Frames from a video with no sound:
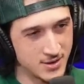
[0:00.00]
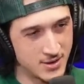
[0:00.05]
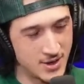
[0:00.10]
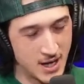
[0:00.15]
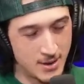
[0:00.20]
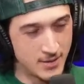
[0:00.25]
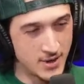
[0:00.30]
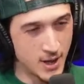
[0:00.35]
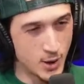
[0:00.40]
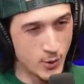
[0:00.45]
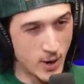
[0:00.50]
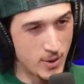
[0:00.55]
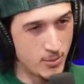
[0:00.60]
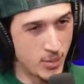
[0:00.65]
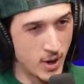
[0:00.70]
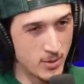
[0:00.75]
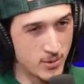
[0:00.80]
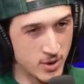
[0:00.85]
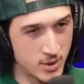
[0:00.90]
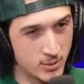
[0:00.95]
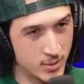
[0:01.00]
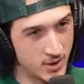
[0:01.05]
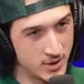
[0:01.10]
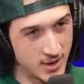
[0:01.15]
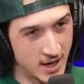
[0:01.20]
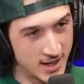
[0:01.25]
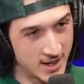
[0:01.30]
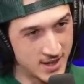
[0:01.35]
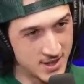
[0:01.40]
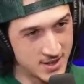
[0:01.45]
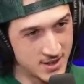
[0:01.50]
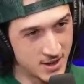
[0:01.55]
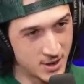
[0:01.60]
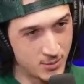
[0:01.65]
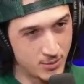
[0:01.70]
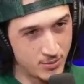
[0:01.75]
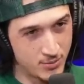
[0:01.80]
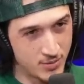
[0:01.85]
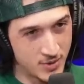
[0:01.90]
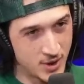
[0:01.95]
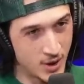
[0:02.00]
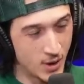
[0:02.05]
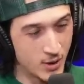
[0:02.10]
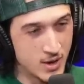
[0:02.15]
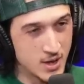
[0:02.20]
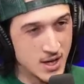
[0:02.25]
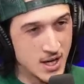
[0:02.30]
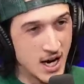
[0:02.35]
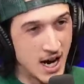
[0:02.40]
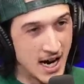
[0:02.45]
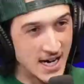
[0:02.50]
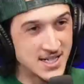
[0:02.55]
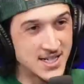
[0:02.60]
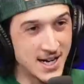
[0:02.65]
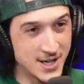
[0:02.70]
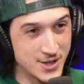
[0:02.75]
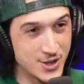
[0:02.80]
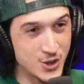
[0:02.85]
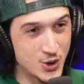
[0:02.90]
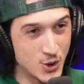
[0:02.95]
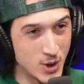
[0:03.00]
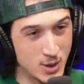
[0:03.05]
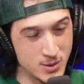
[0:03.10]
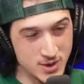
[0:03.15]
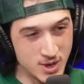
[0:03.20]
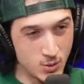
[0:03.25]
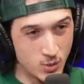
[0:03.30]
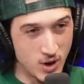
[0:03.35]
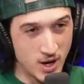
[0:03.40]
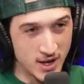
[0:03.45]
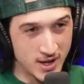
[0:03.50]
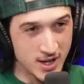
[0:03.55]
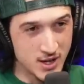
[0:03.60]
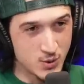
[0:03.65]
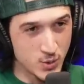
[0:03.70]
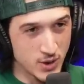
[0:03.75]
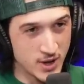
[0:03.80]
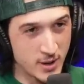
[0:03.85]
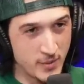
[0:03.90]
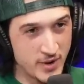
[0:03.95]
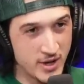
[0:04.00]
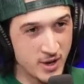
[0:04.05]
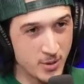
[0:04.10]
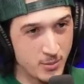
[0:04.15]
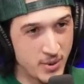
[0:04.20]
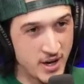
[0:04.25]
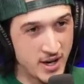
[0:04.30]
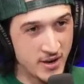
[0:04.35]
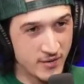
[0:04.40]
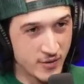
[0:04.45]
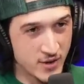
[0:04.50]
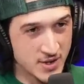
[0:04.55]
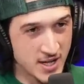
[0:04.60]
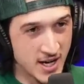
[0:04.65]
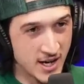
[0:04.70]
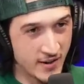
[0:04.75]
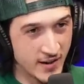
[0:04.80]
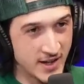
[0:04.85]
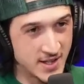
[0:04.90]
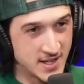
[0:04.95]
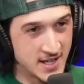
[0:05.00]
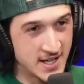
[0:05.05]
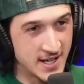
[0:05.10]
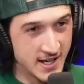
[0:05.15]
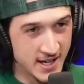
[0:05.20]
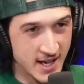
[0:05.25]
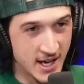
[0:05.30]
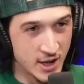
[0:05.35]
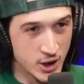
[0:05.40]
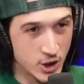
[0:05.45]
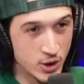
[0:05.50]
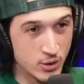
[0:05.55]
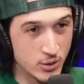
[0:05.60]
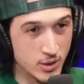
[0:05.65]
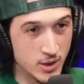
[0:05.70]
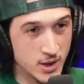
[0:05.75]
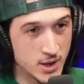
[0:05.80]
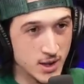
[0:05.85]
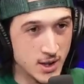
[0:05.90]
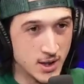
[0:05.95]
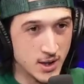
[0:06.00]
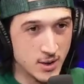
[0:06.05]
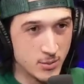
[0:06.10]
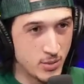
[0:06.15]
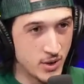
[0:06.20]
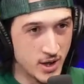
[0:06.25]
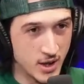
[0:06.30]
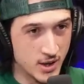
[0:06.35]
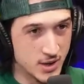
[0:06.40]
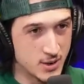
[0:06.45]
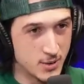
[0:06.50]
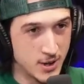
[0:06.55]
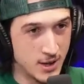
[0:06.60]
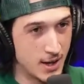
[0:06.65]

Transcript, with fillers: I mean, a great bummer, but I guess the you know, I texted you. I was like, well, I guess we're going to be competing for Title 18 in Cancun because